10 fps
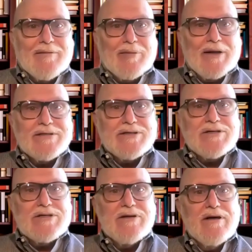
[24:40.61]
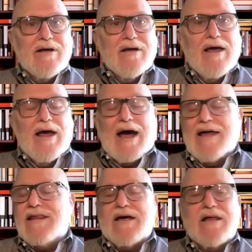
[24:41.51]
places.
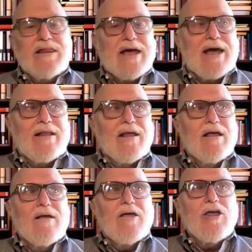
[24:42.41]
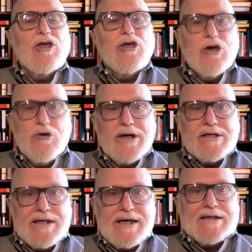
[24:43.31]
I think that
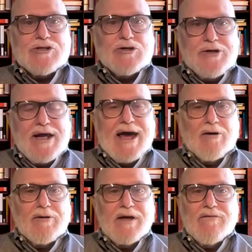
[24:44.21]
unit sales are down,